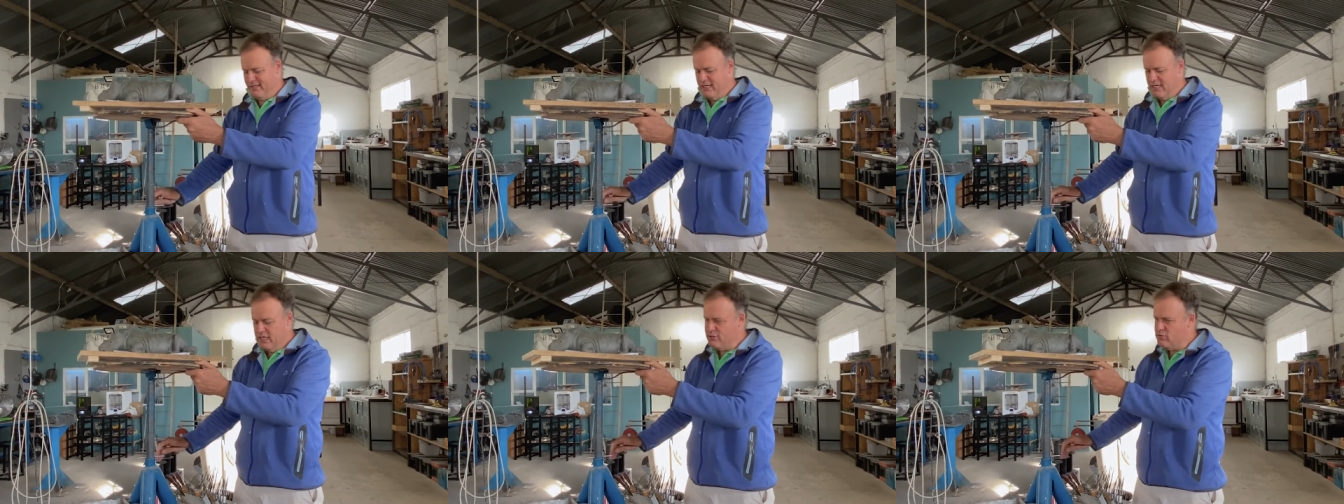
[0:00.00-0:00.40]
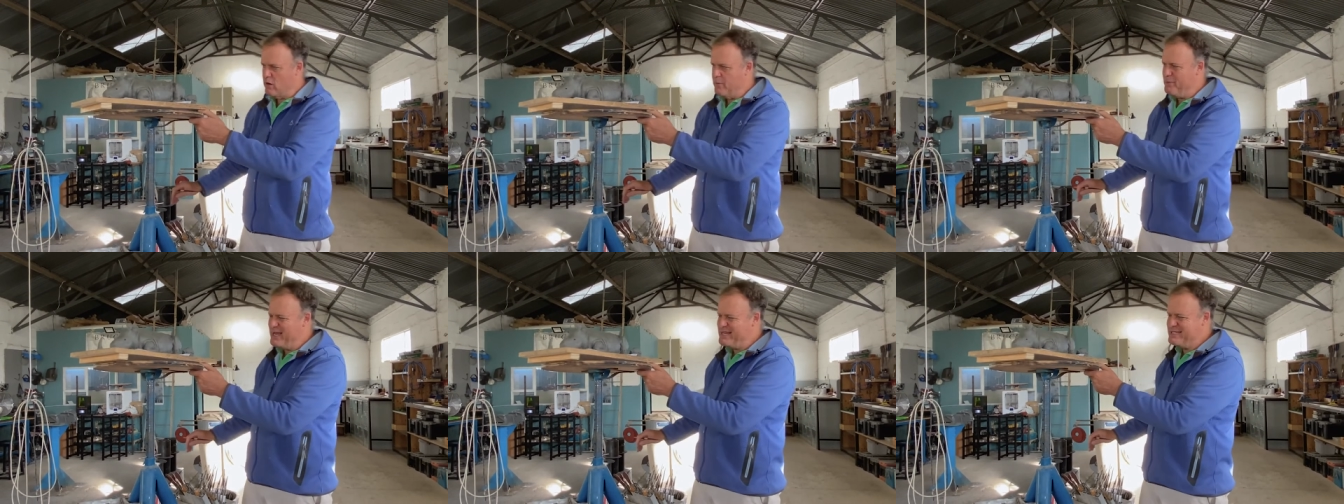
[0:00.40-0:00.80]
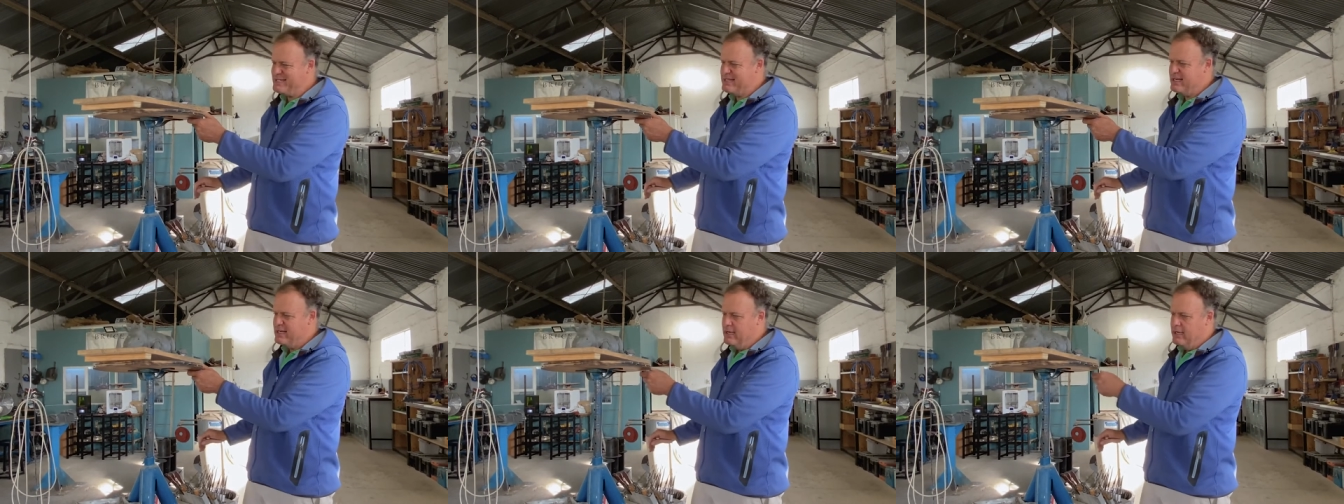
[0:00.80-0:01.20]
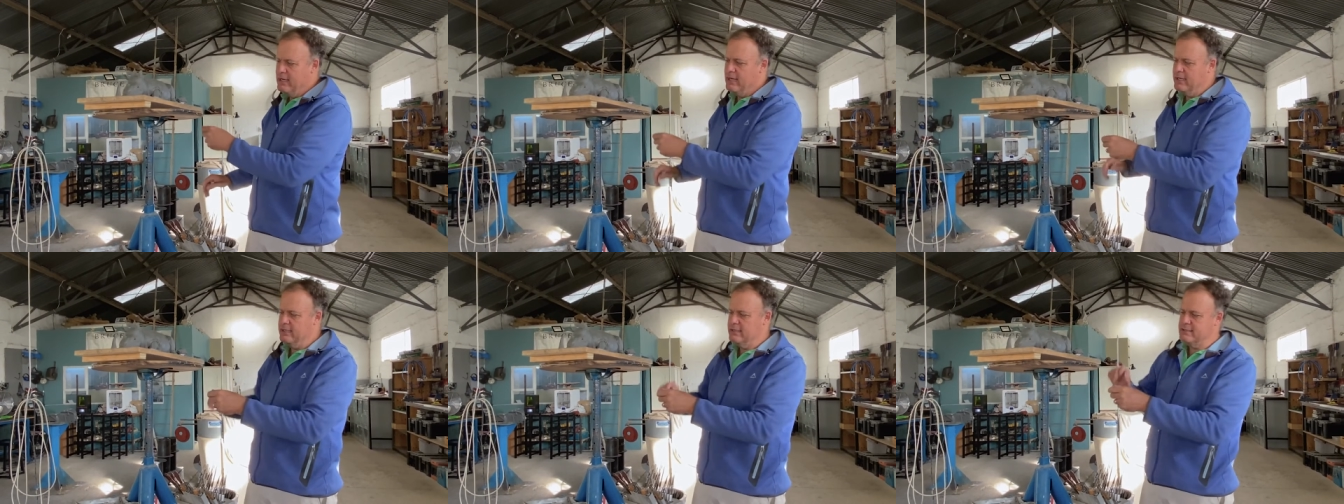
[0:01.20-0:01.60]
it's robust
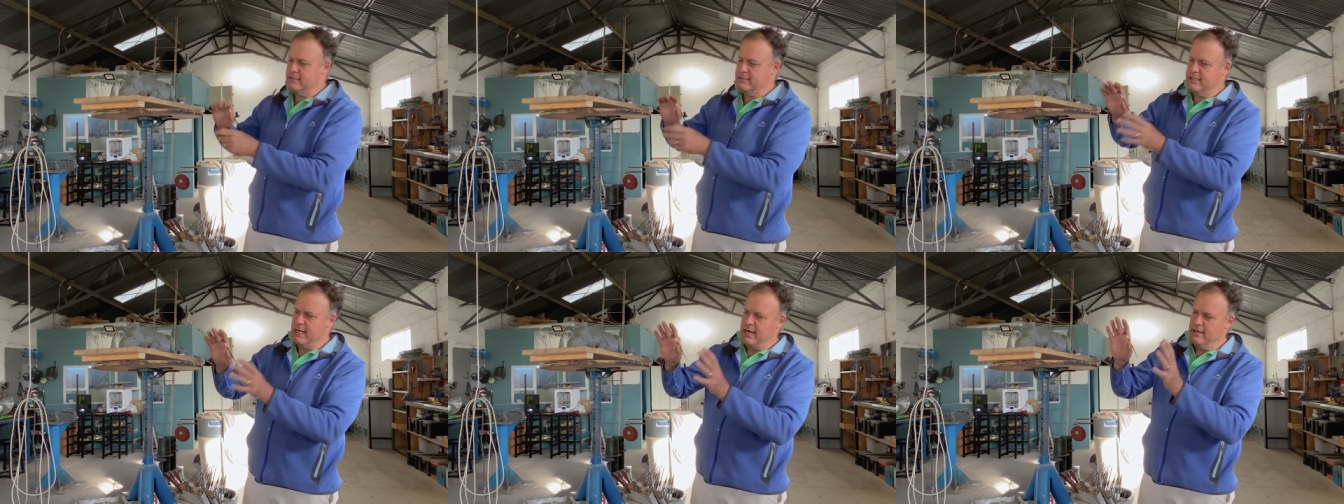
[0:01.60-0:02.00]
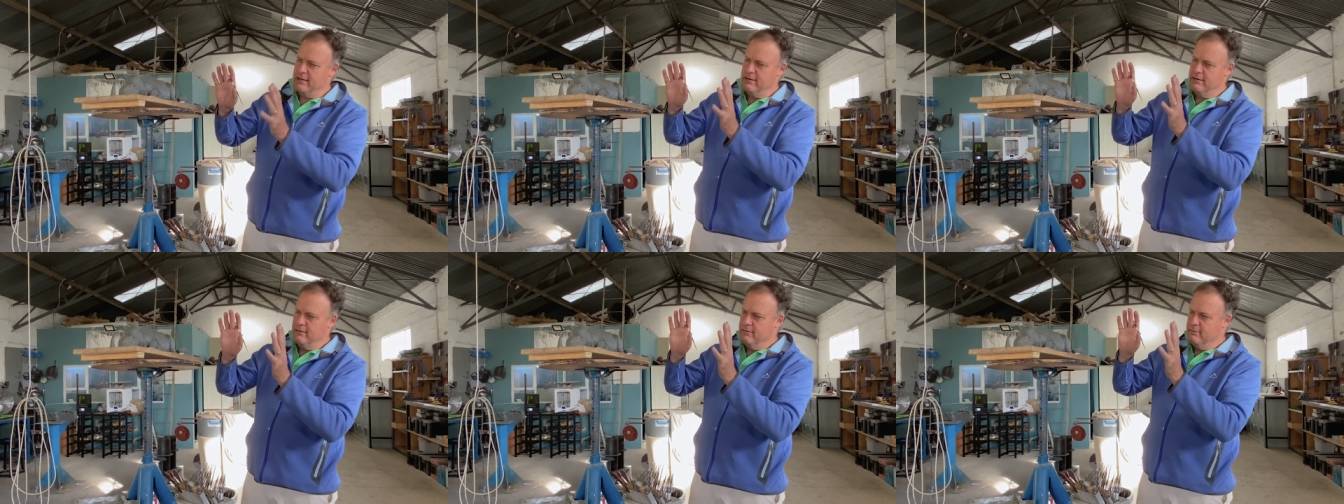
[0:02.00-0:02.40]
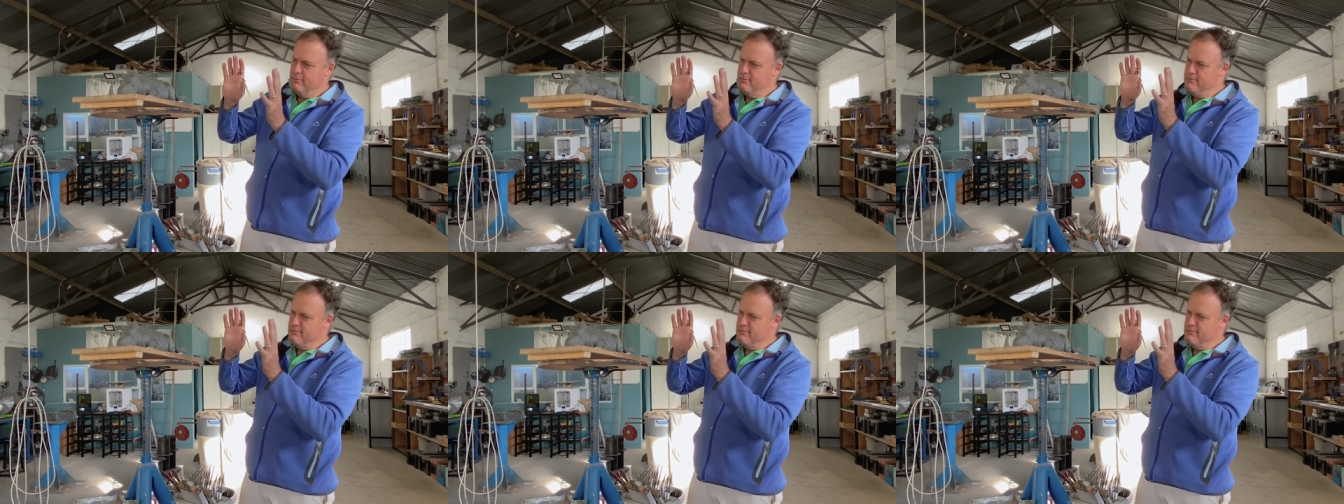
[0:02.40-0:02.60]
and it's done